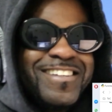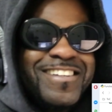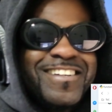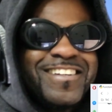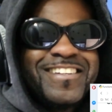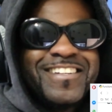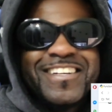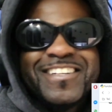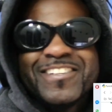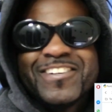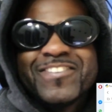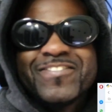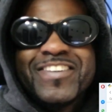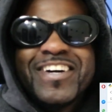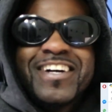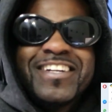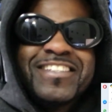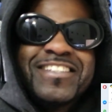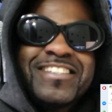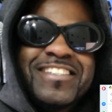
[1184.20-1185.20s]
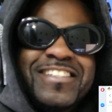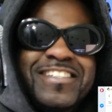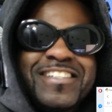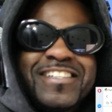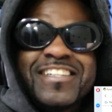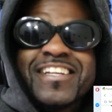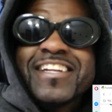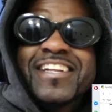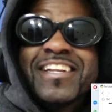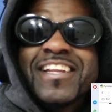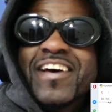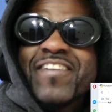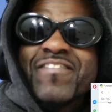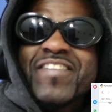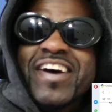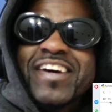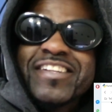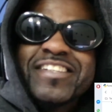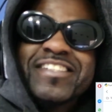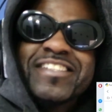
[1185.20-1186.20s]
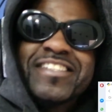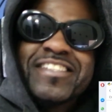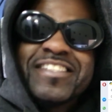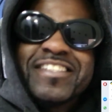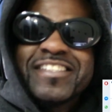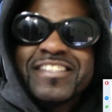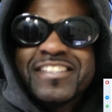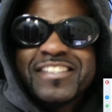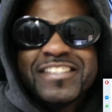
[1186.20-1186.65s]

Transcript: That don't matter. None of that matters.